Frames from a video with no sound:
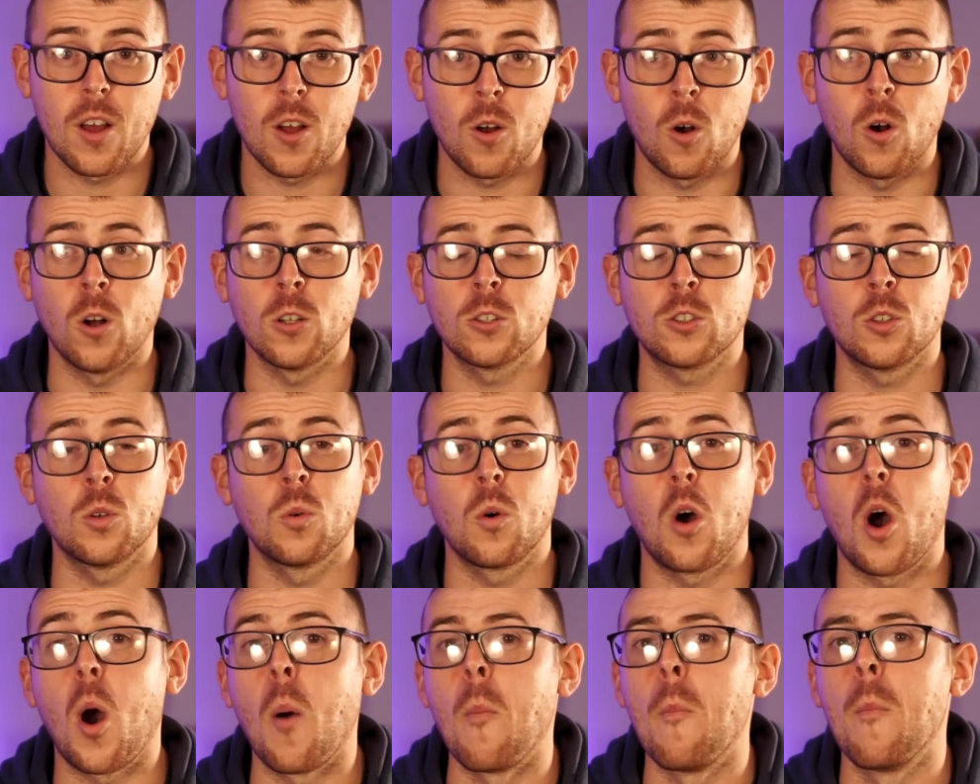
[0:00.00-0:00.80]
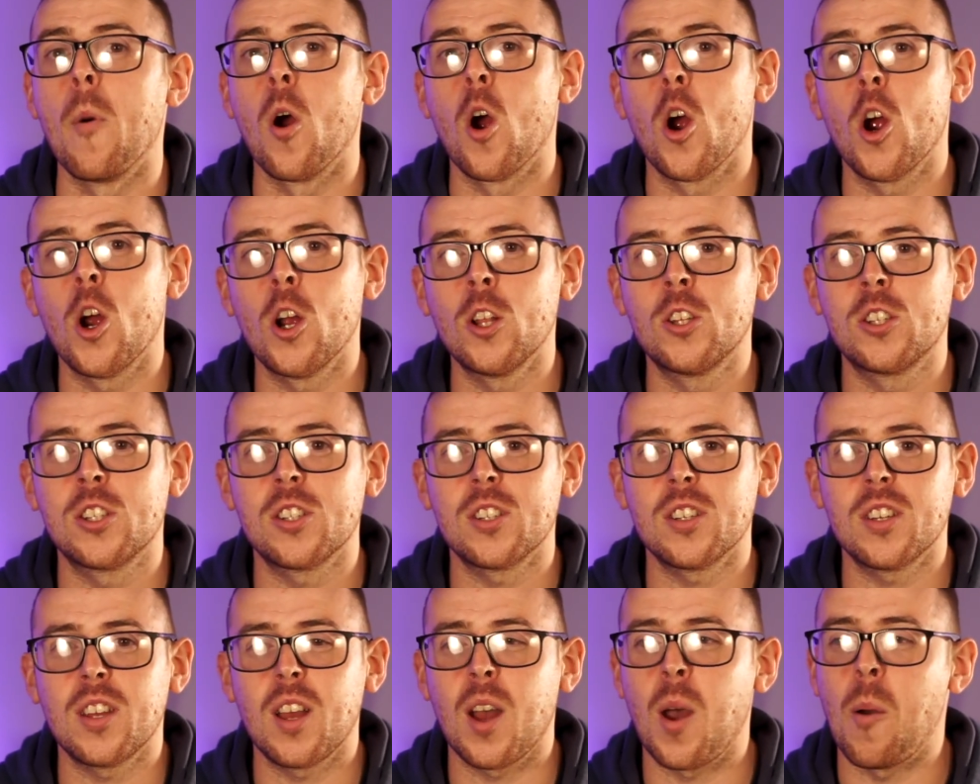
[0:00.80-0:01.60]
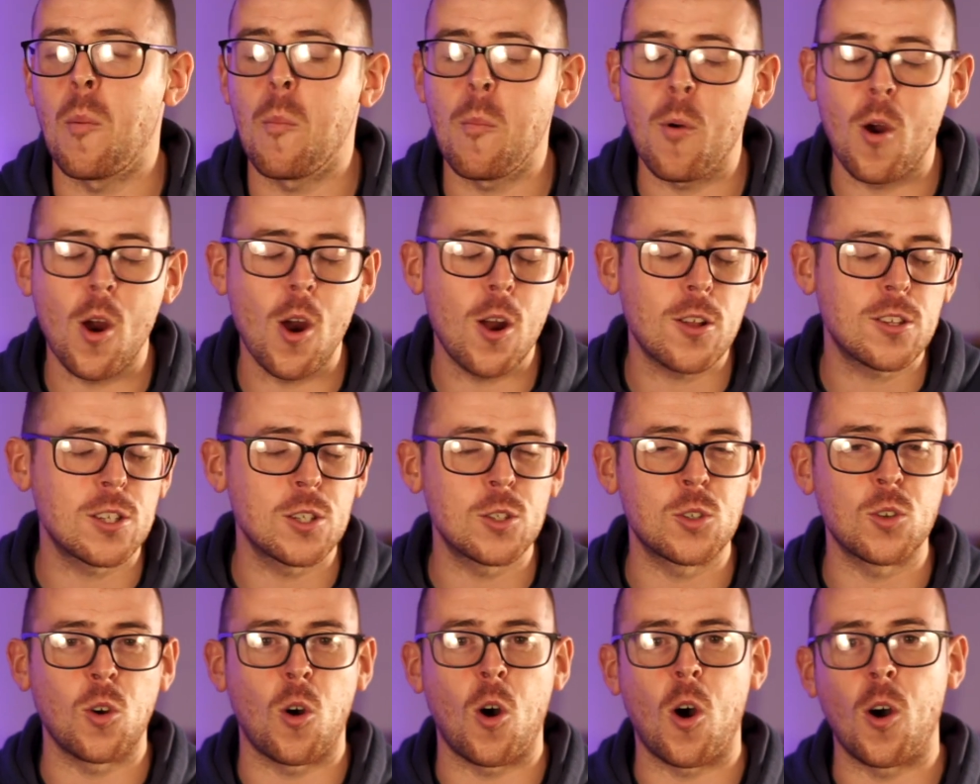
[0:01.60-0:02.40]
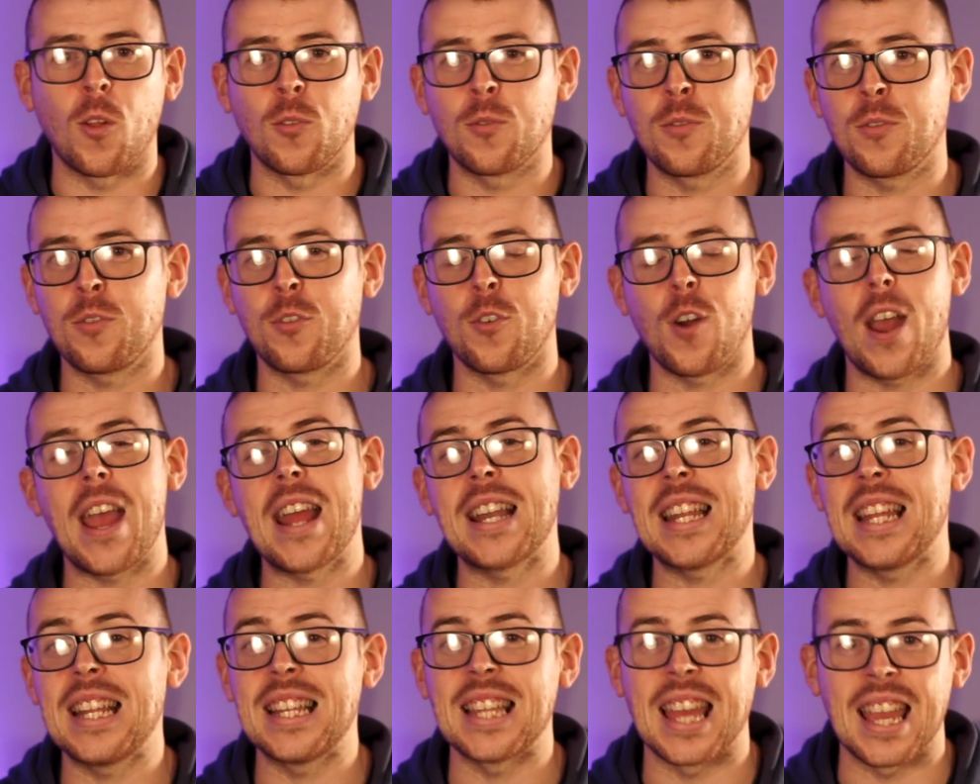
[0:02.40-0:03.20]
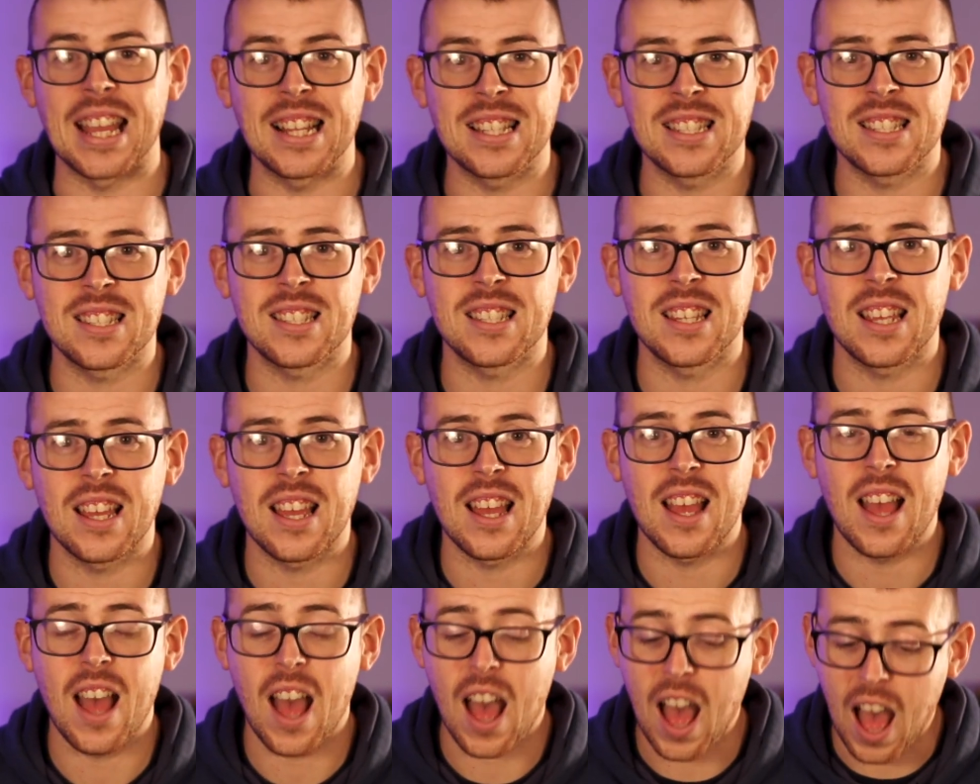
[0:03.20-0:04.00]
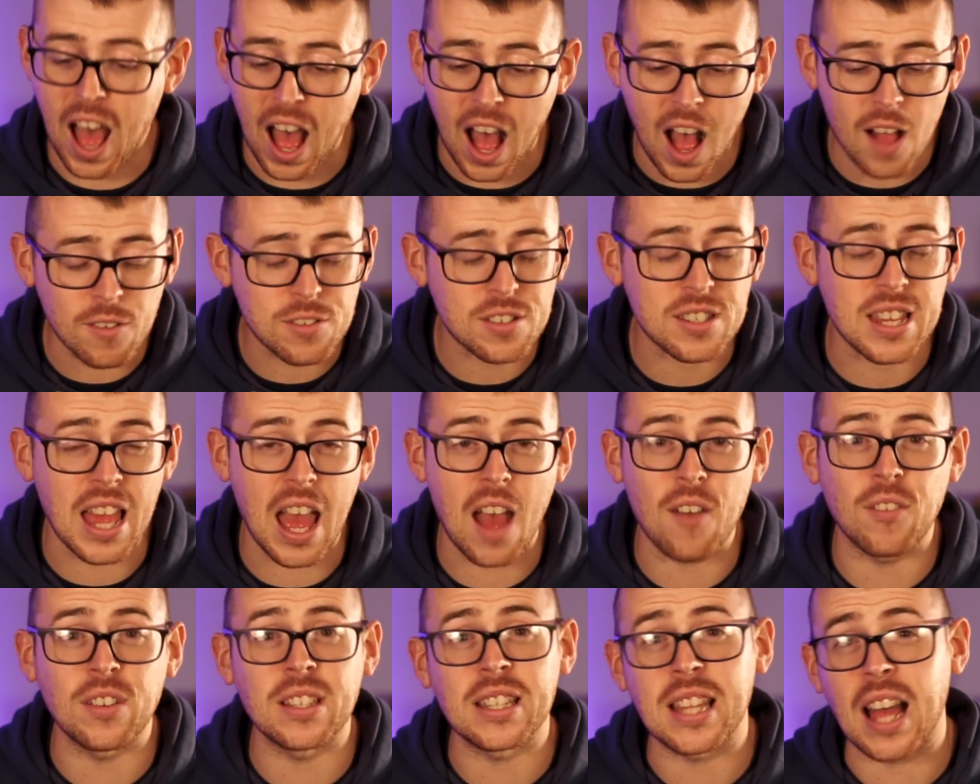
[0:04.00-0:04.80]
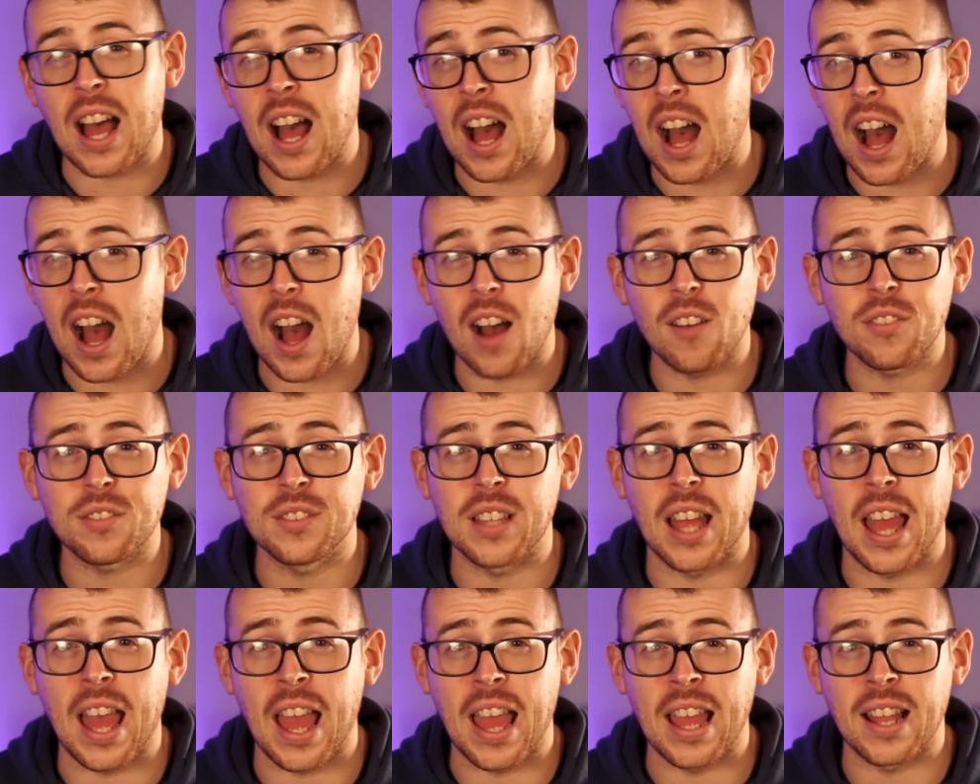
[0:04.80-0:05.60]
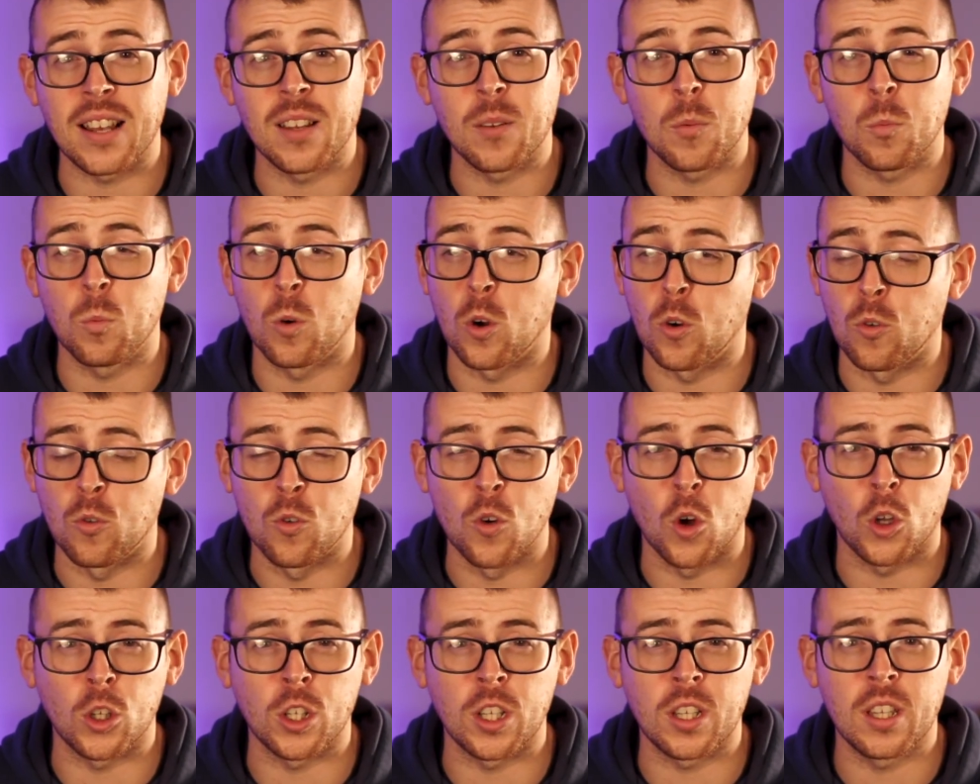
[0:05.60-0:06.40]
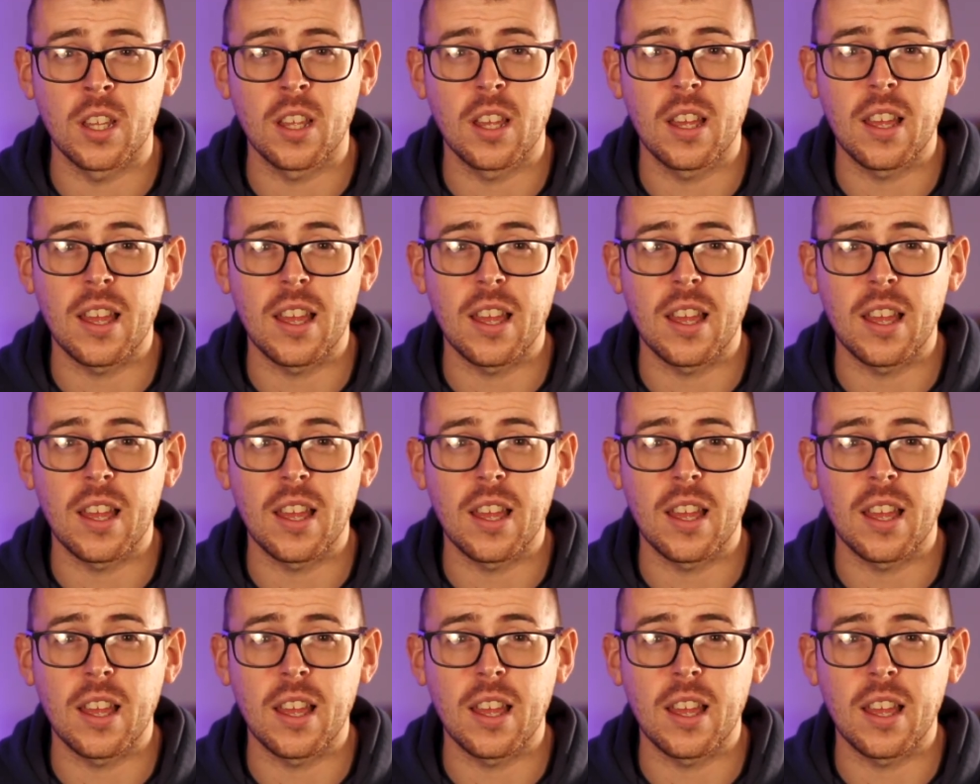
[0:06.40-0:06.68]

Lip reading: Also, Emerge is on Friday nights, 7:30 to 9:30, we're running